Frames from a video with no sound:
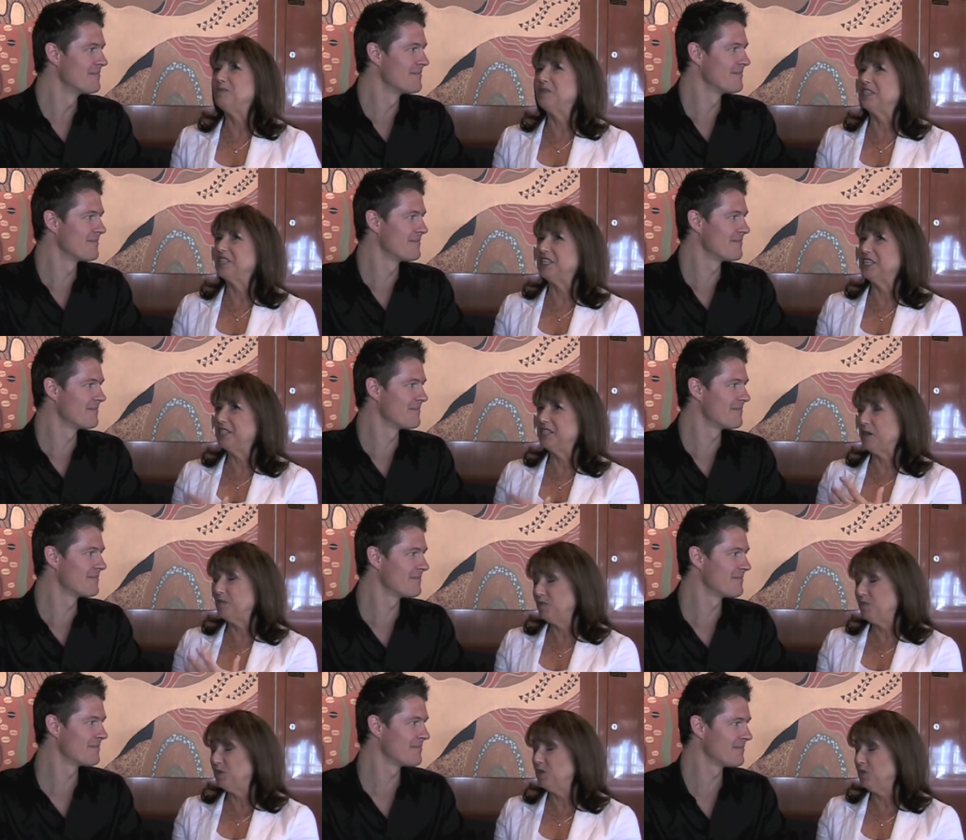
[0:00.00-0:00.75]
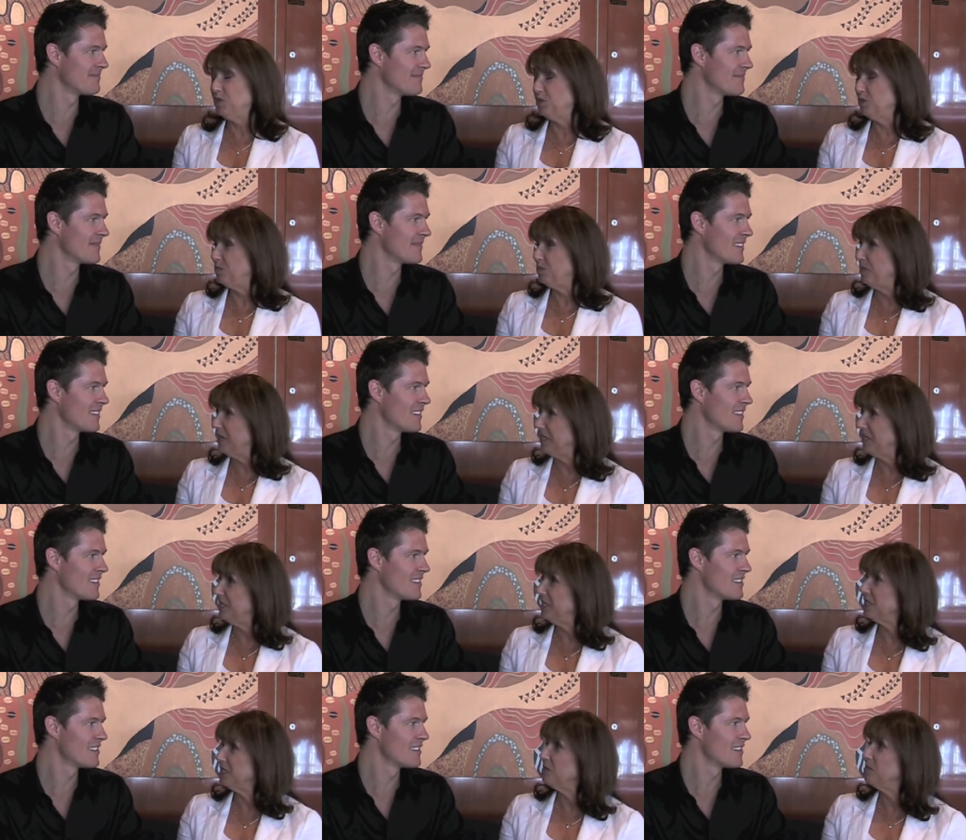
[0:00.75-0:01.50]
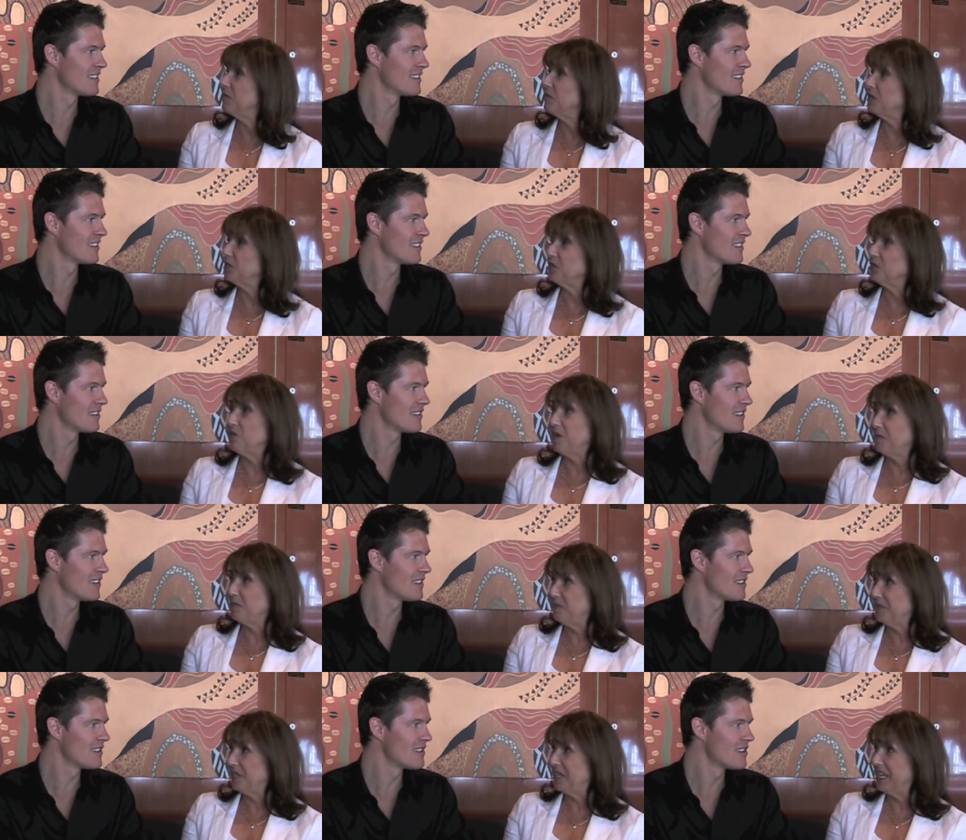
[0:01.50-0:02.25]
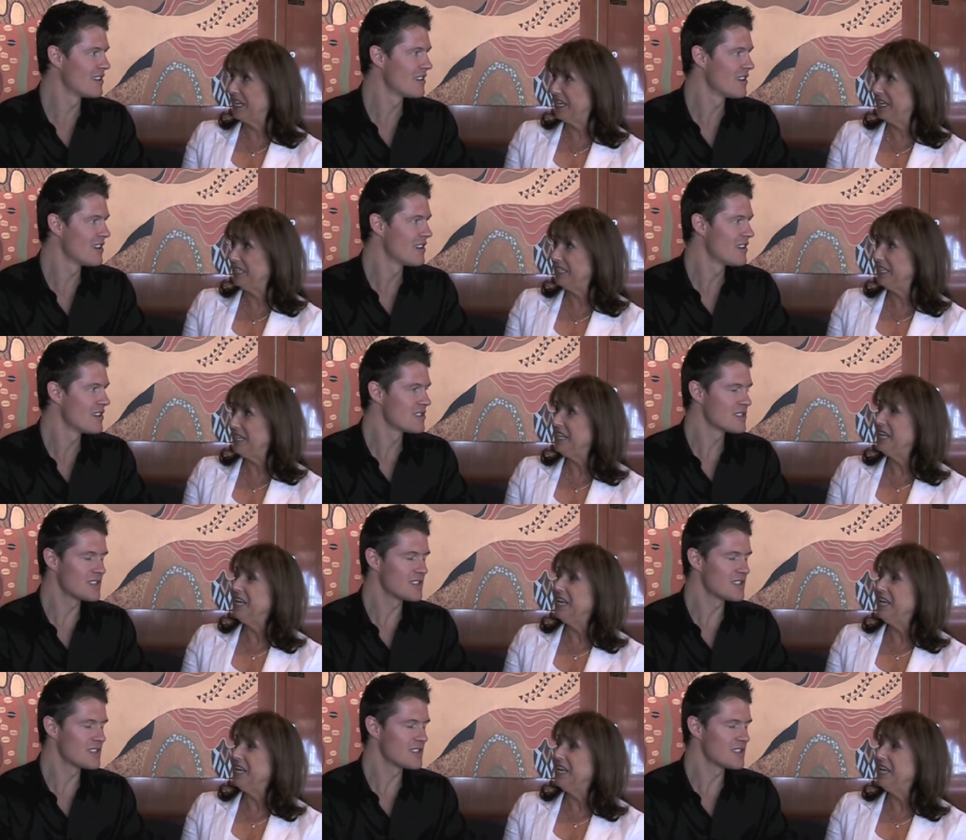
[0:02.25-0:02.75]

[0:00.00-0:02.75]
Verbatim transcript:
Speaker 1: but then they put pull you to pieces and build you up again.